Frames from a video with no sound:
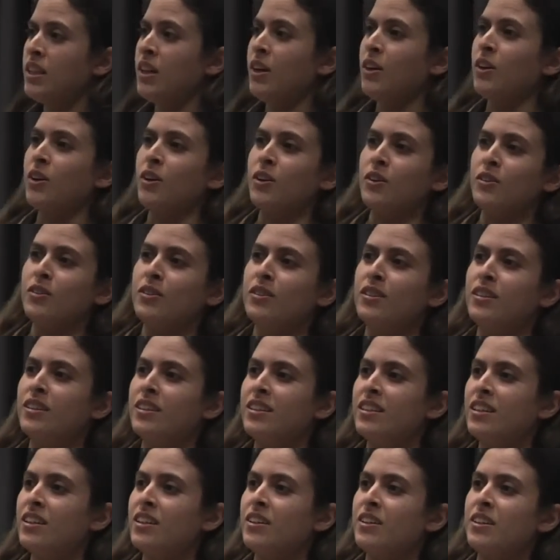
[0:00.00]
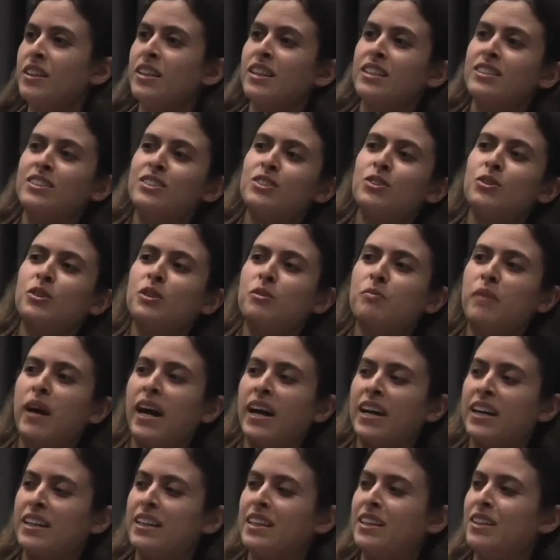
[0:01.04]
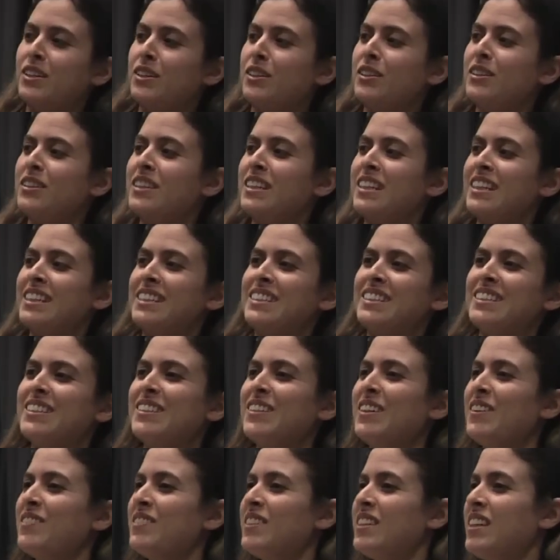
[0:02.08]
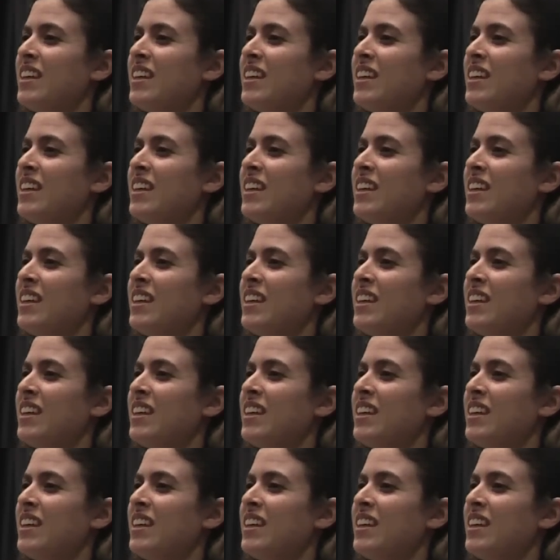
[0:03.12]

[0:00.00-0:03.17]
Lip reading: Or yes, you in the back, and then I'll get to you.